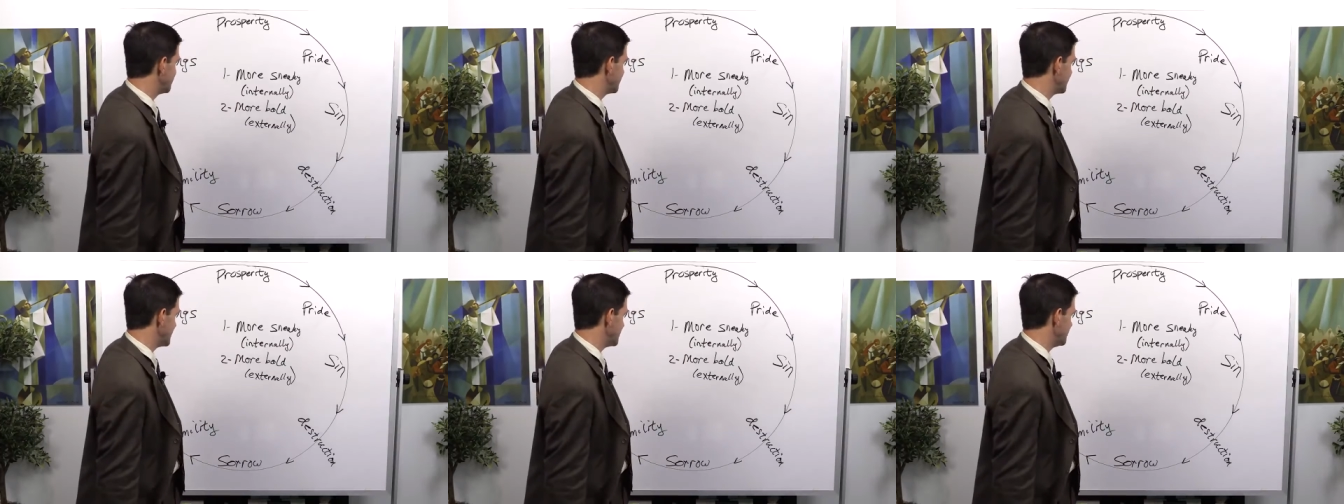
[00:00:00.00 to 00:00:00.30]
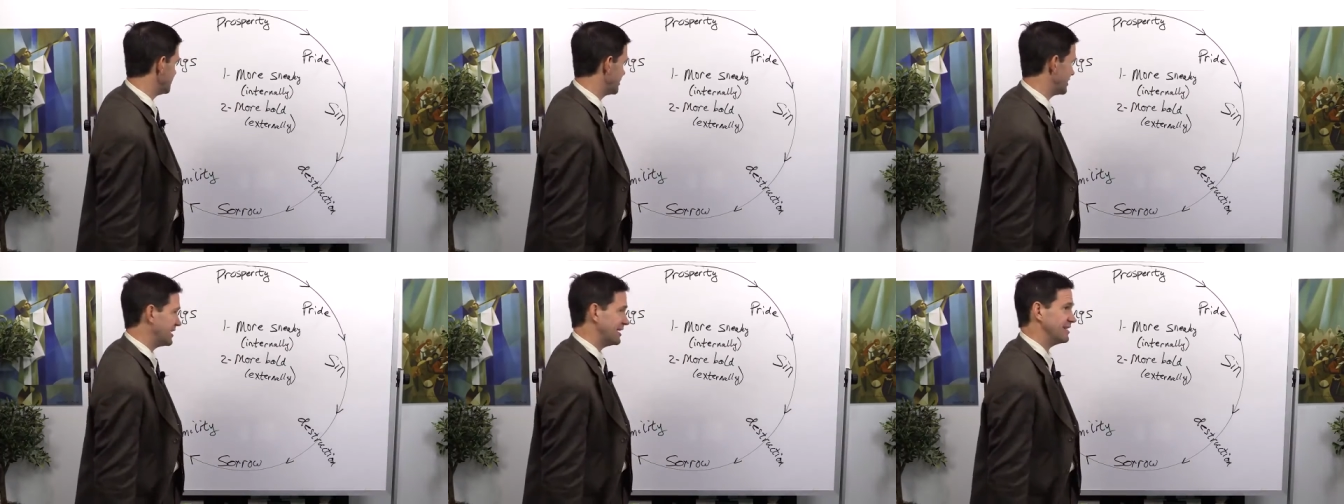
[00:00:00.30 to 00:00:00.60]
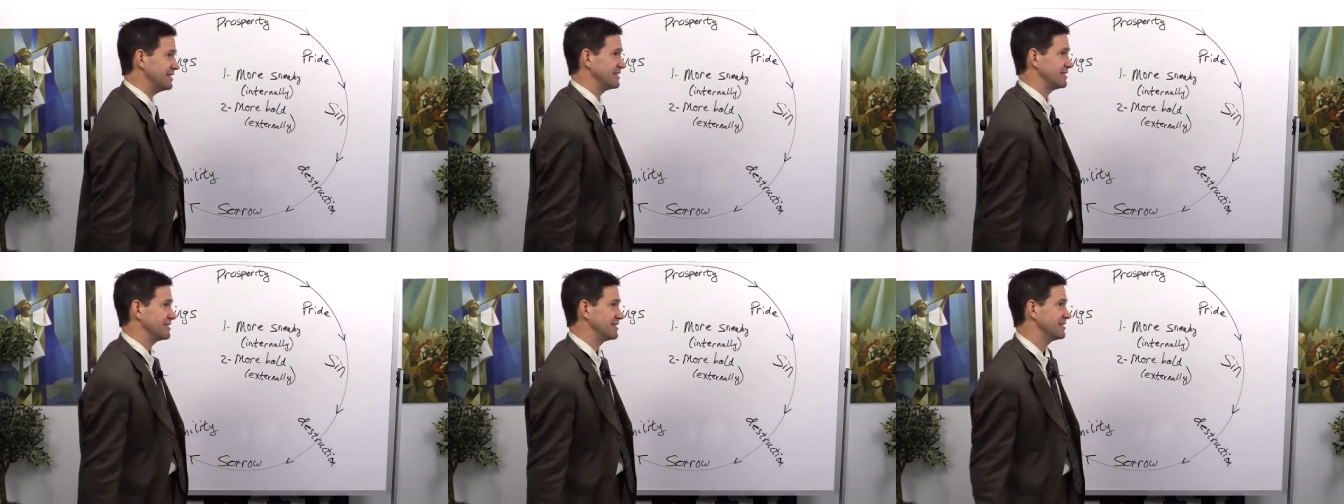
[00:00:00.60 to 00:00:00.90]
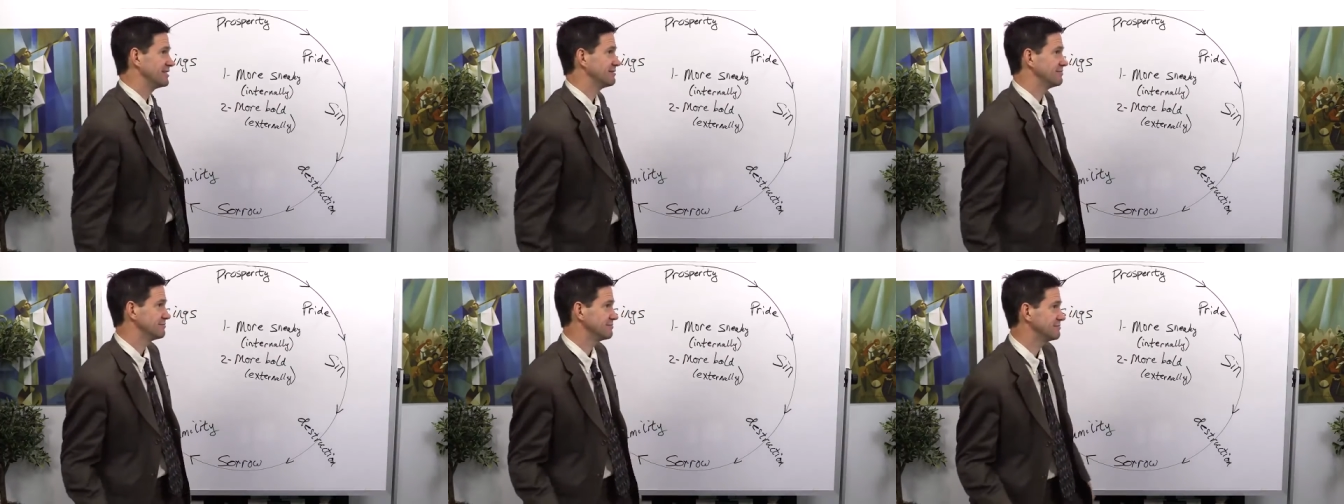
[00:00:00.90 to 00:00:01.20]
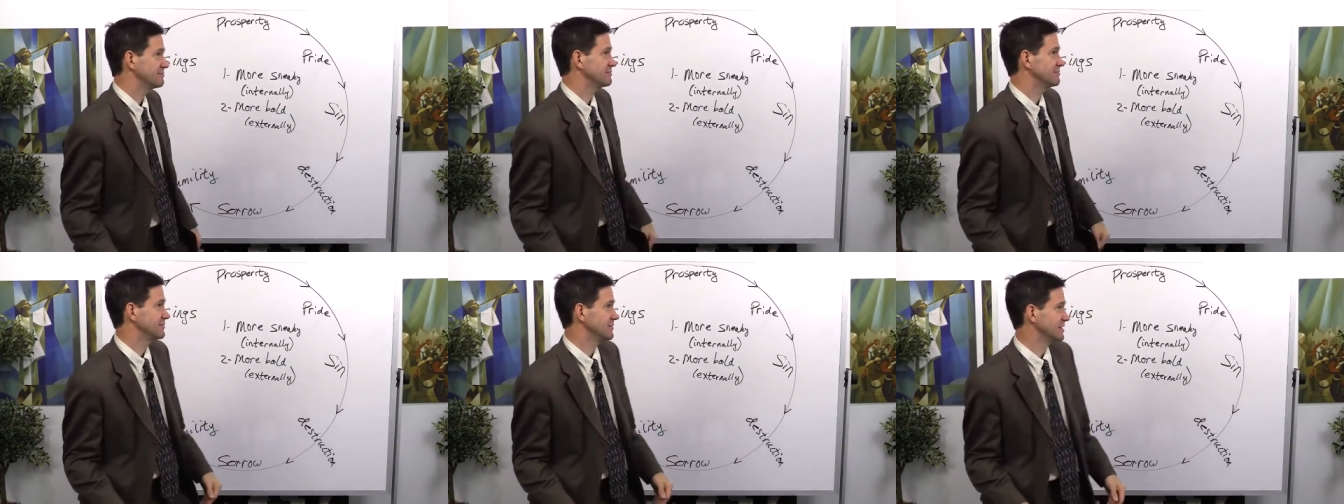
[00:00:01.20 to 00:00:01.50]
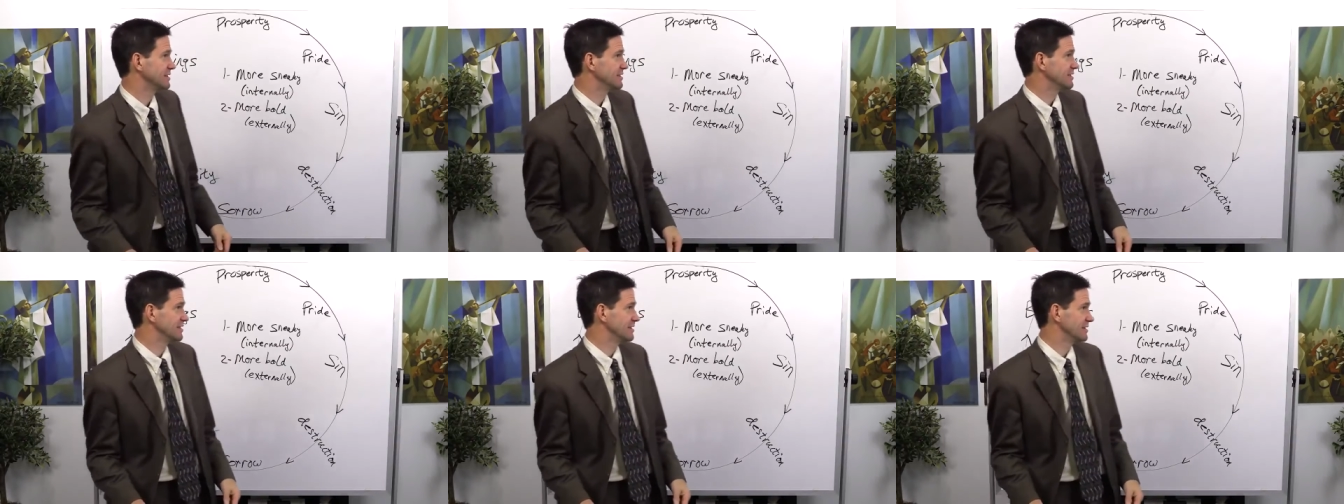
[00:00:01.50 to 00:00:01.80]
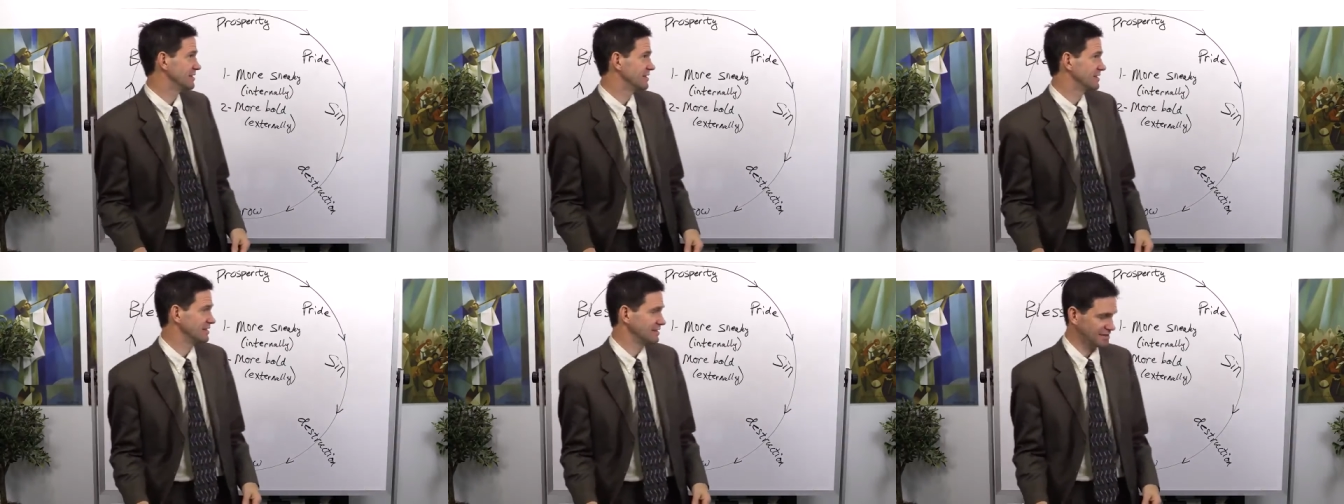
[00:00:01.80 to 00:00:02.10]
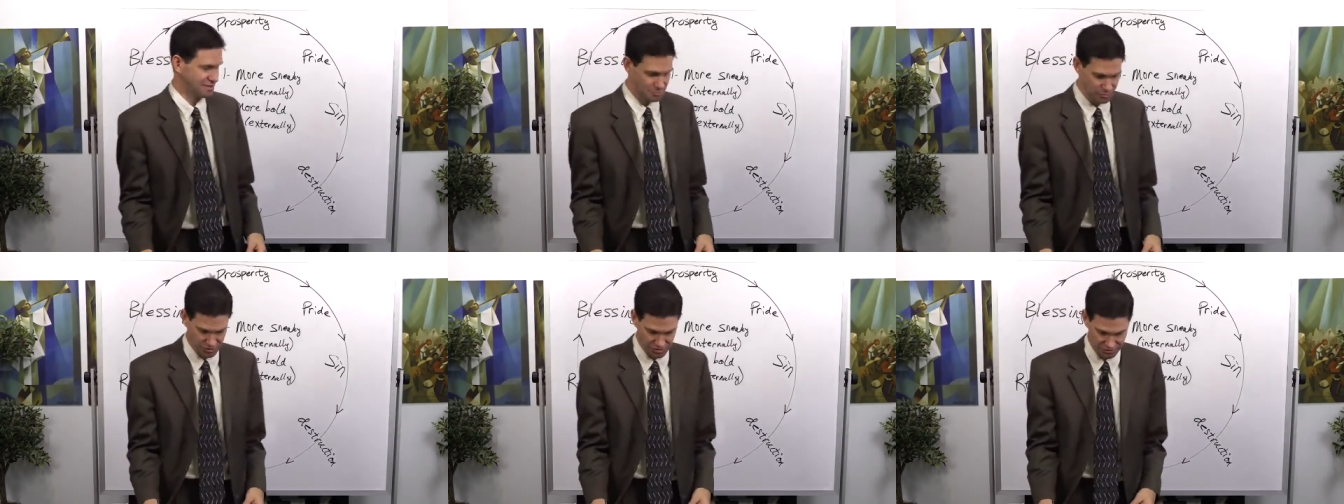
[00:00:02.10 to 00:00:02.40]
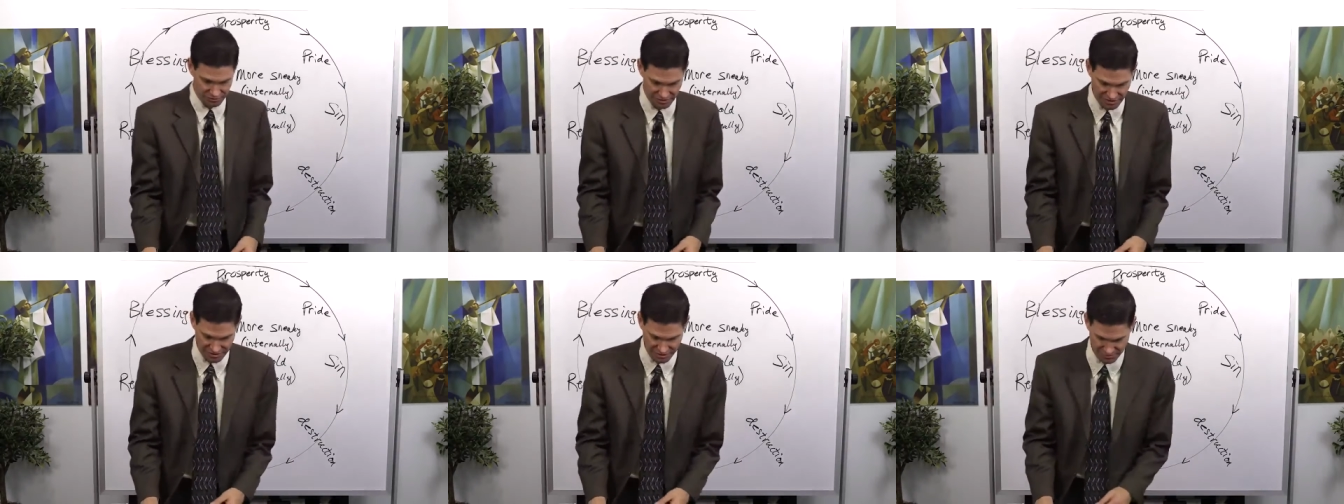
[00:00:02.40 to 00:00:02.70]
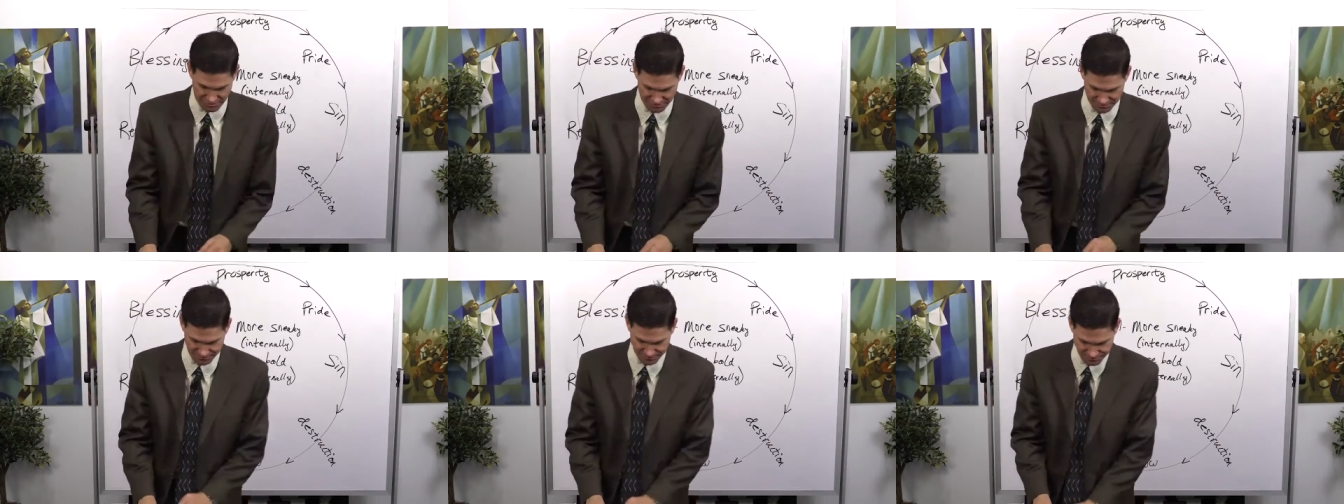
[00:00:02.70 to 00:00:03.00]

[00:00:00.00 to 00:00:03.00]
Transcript: of where we're headed in, in this book of Helaman.